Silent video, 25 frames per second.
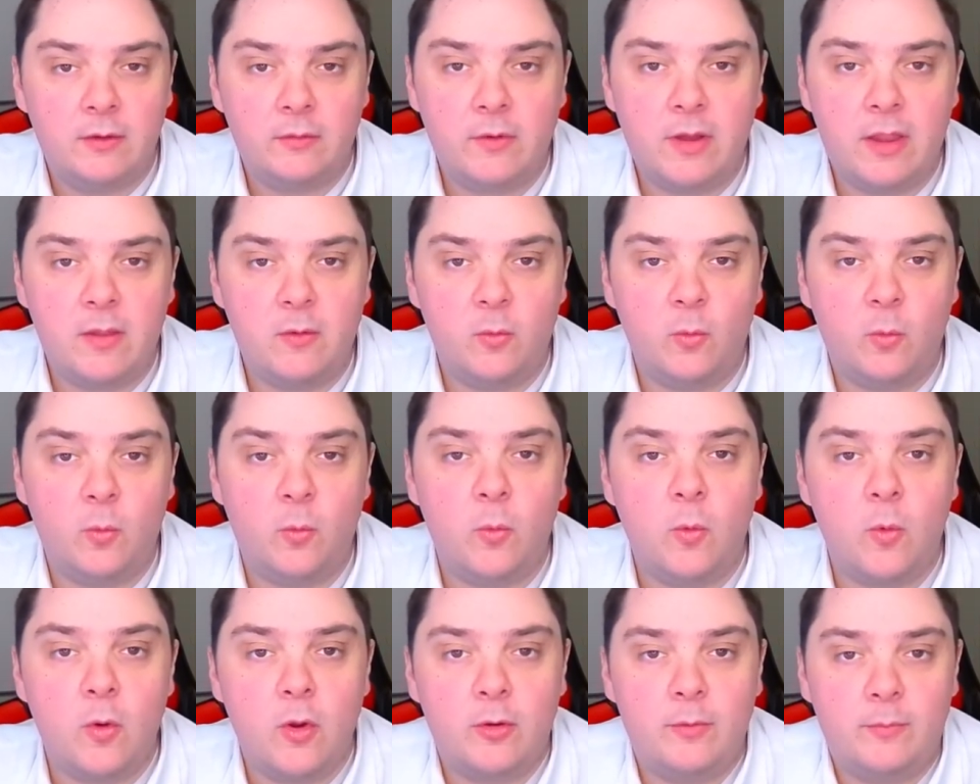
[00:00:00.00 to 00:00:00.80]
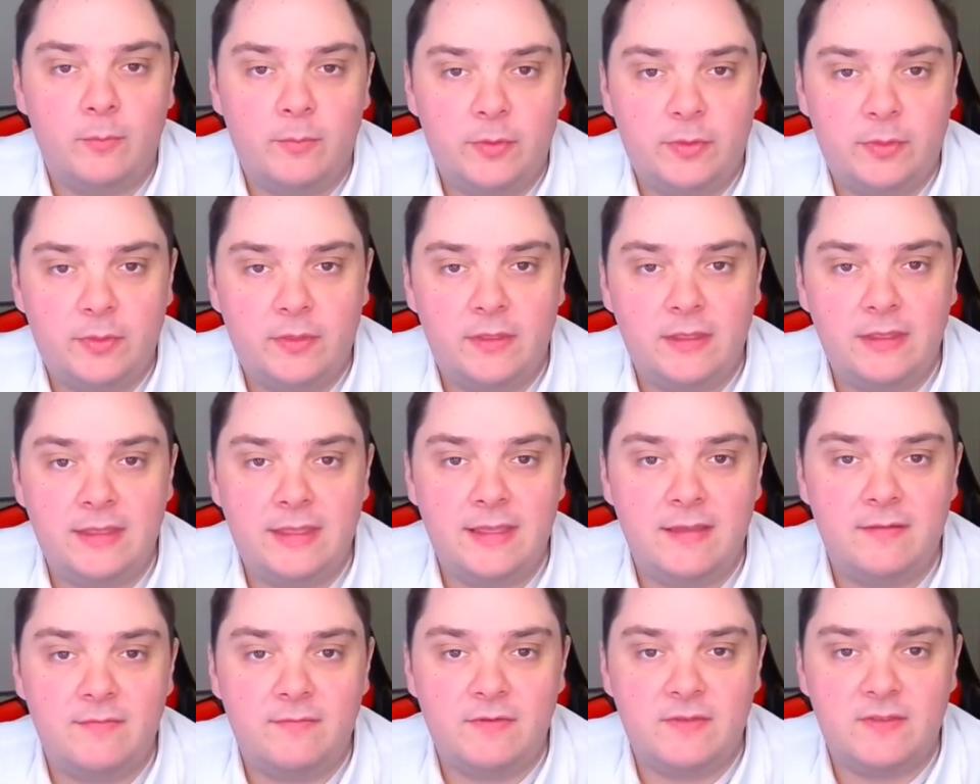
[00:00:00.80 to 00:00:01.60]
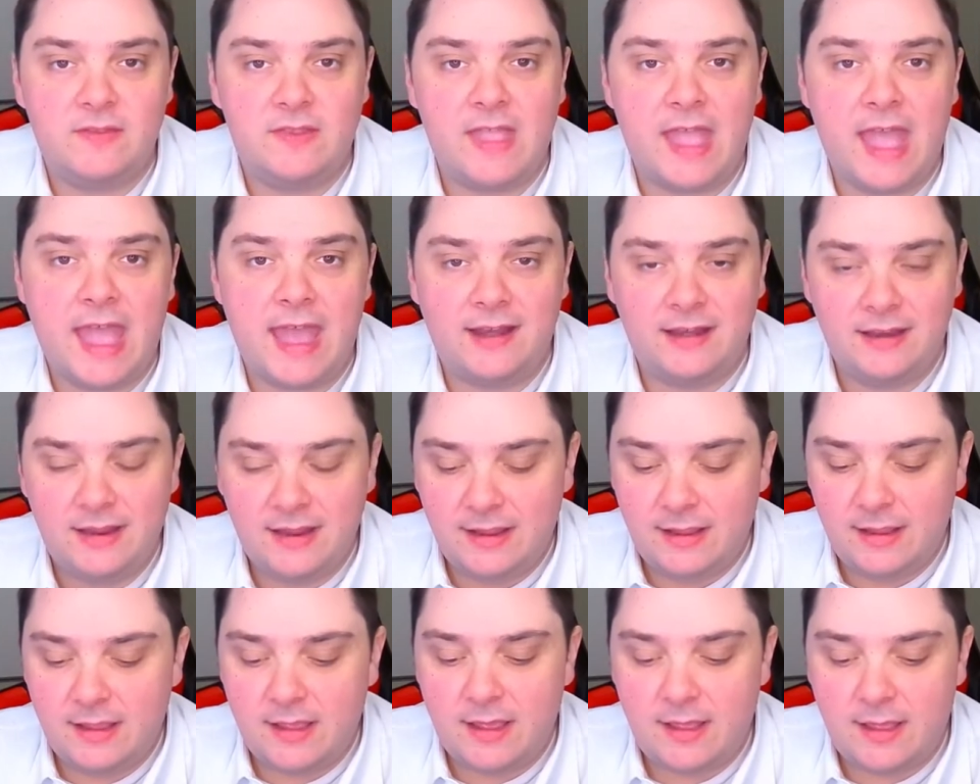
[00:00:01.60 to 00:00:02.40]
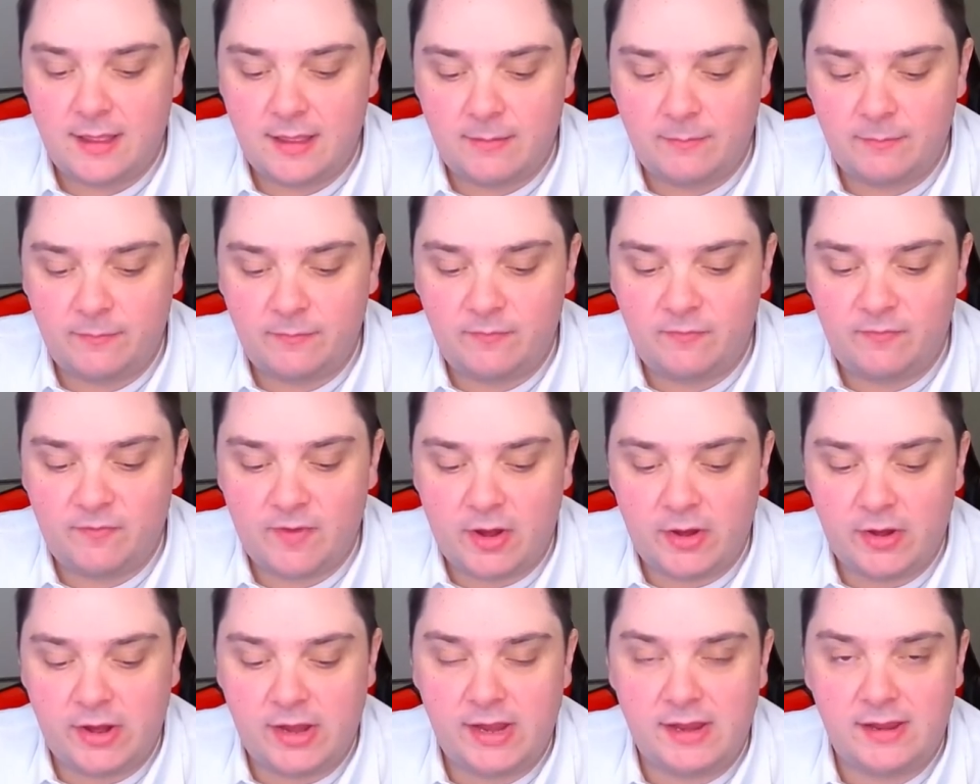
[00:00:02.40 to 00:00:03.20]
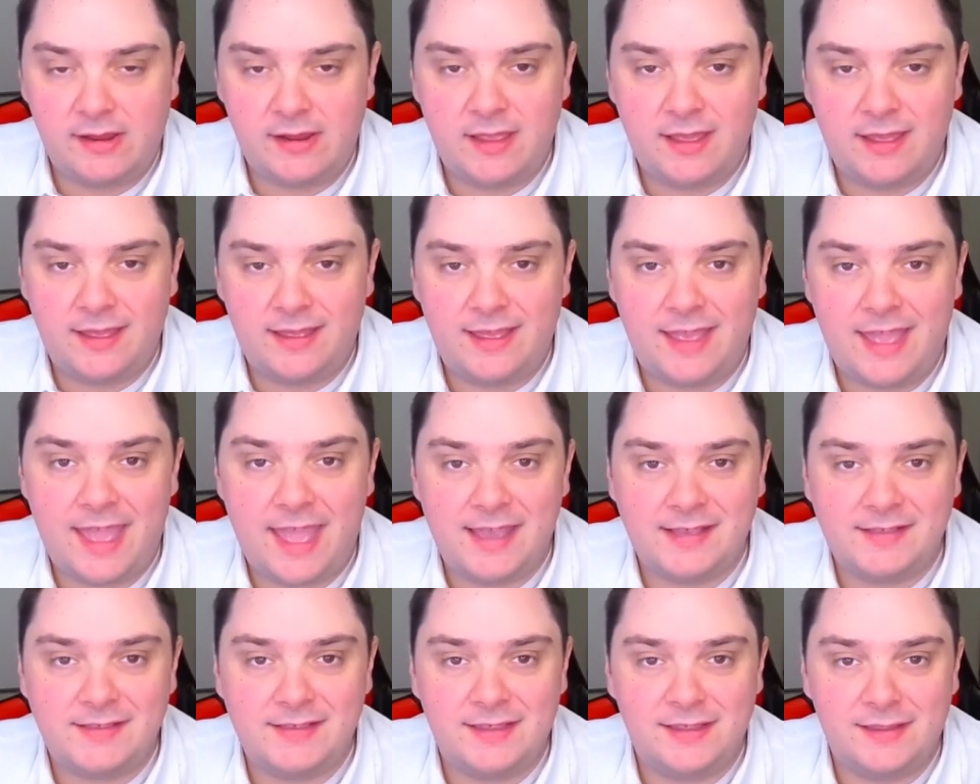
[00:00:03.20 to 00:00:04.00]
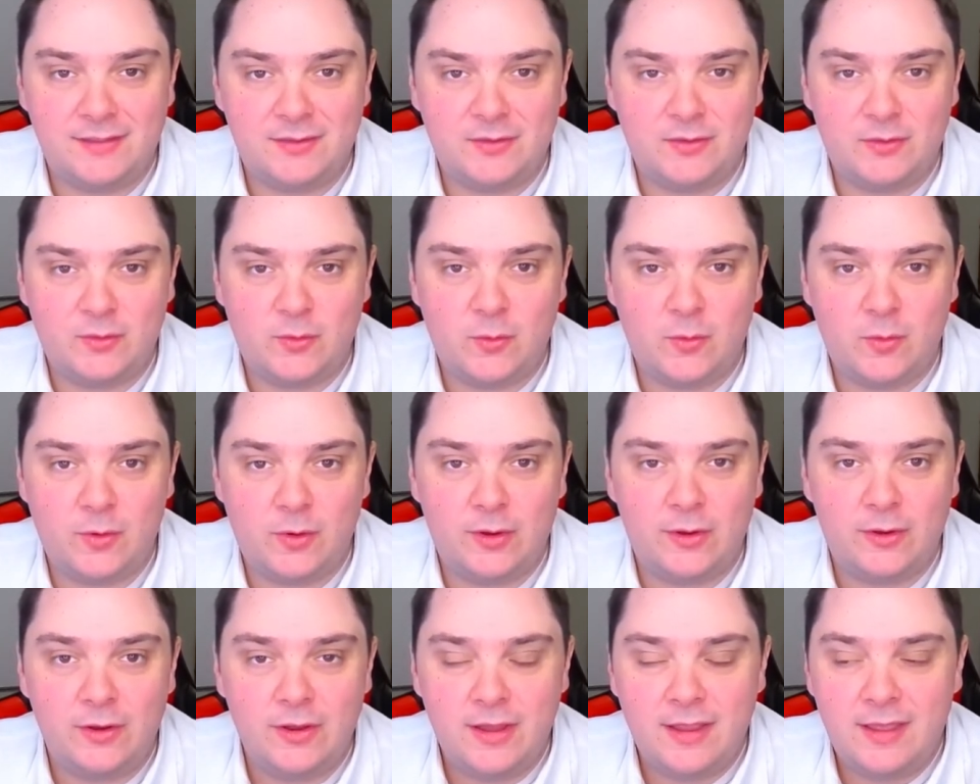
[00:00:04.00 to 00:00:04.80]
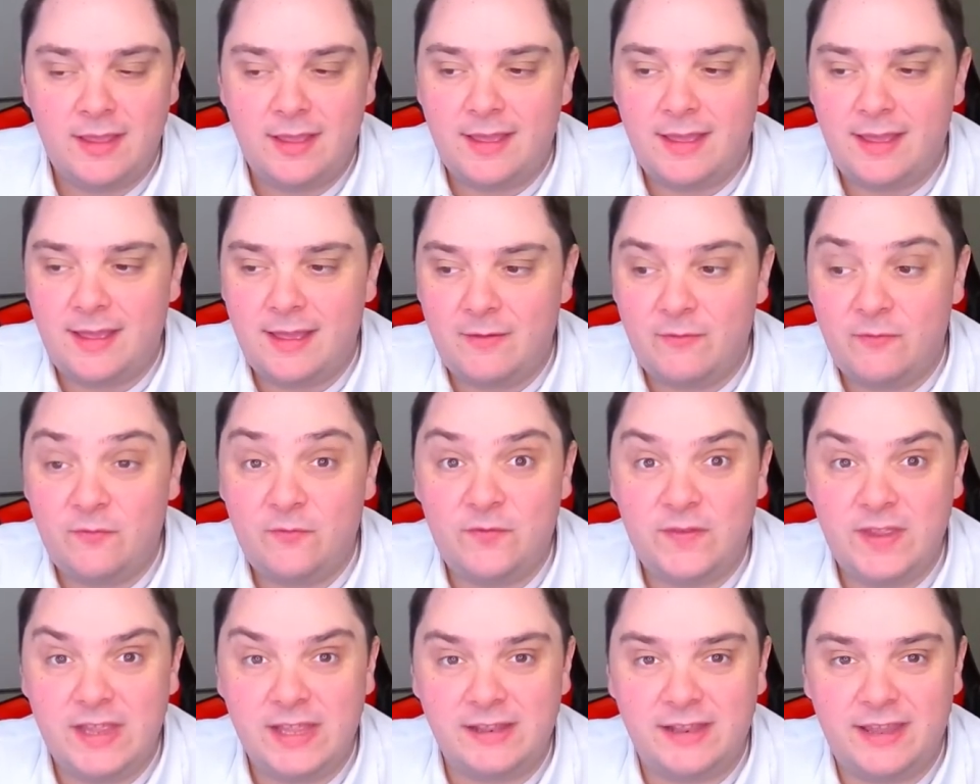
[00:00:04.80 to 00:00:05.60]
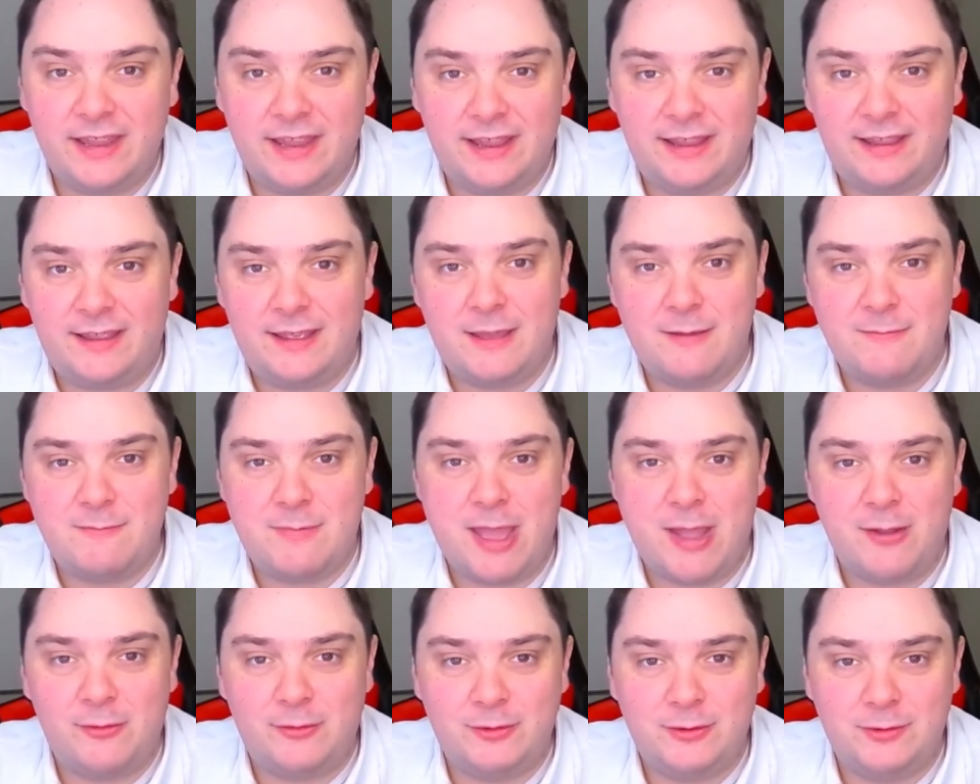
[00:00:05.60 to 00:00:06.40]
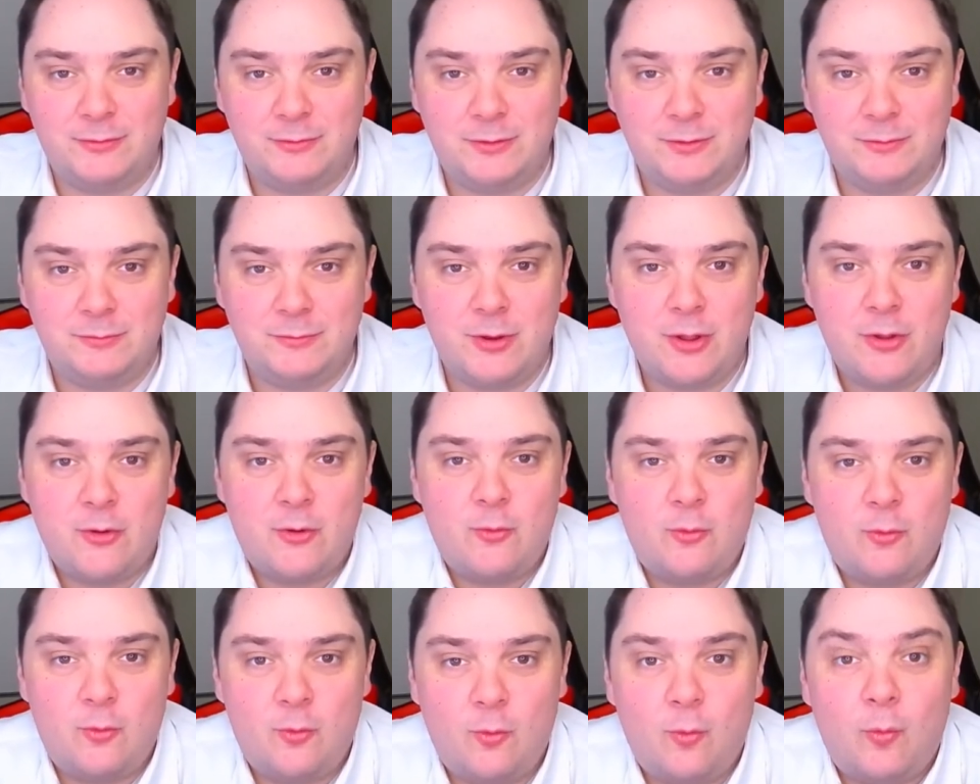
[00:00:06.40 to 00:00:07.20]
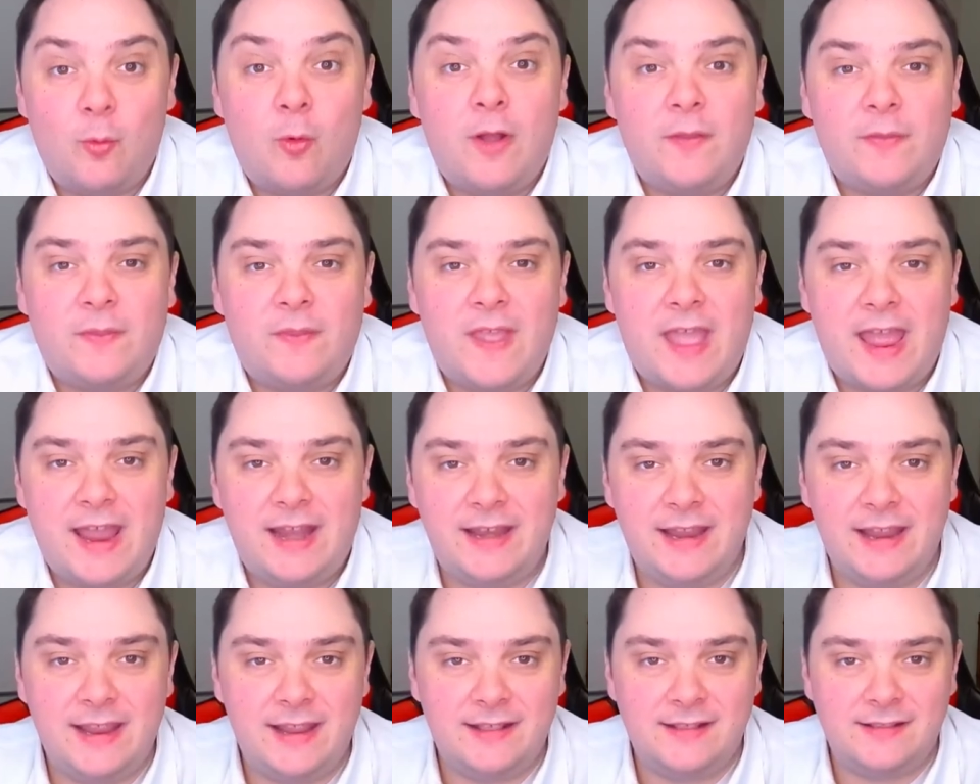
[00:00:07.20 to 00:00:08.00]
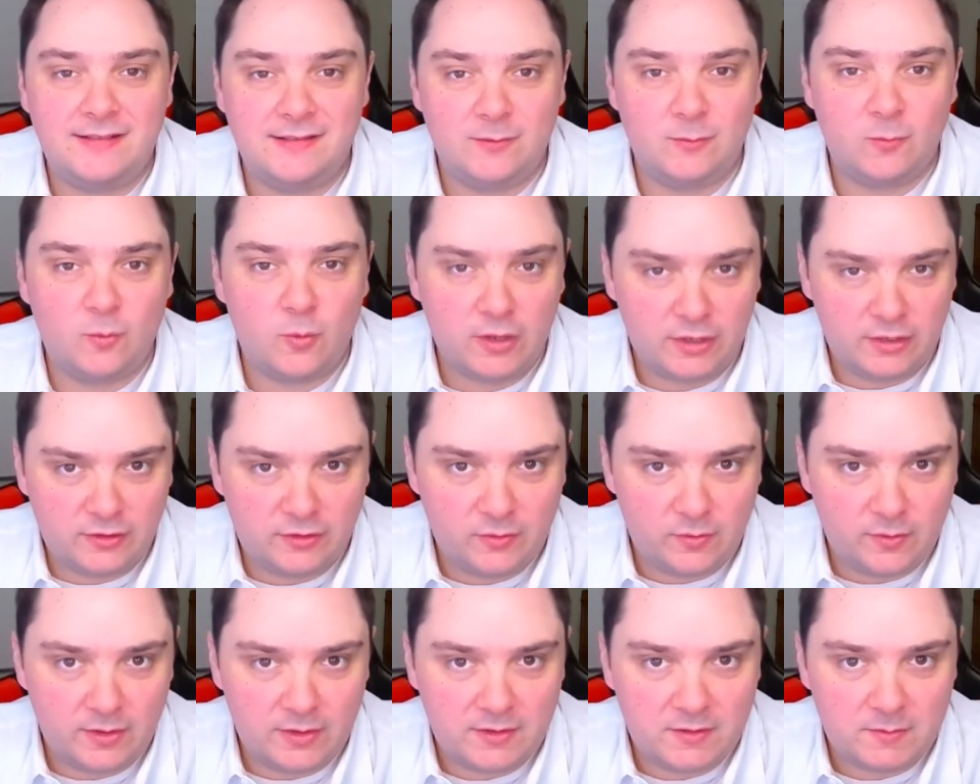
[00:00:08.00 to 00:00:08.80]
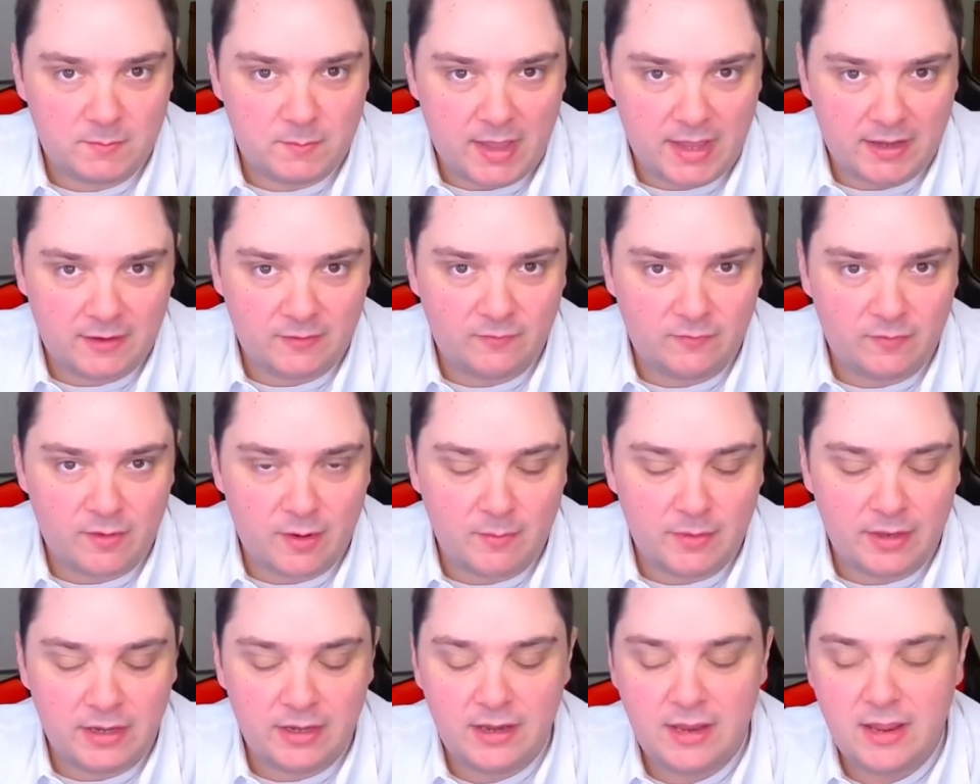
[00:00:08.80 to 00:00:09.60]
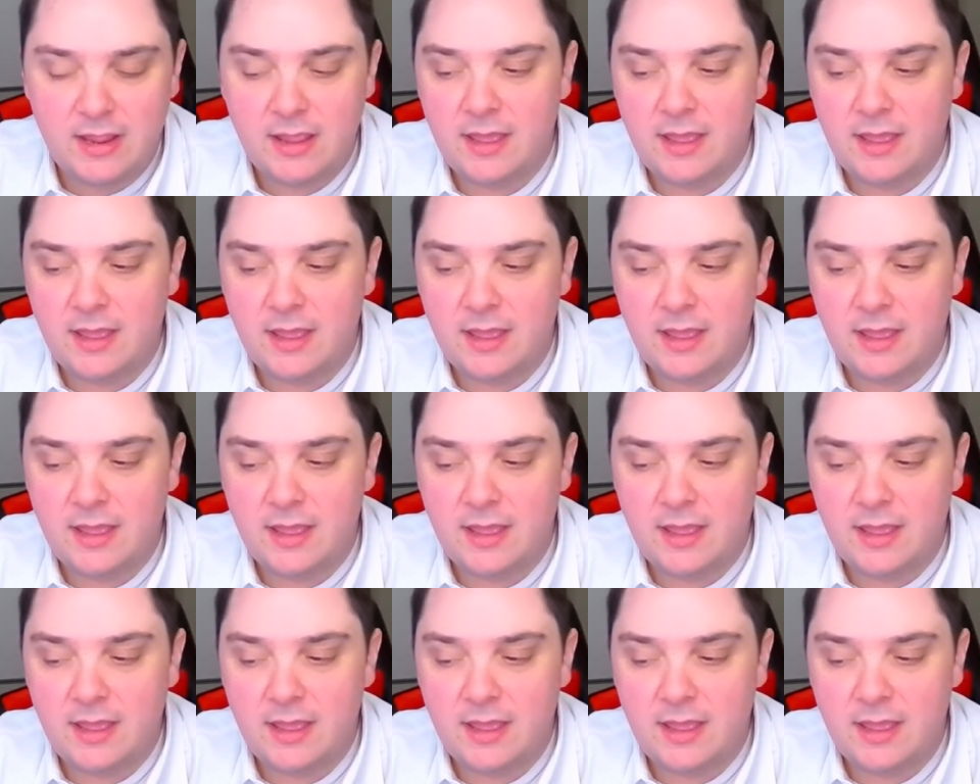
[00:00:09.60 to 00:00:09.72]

Right? Warmth gives that um, very uh, essence or uh, feeling about you. You know what that is and what to expect from it.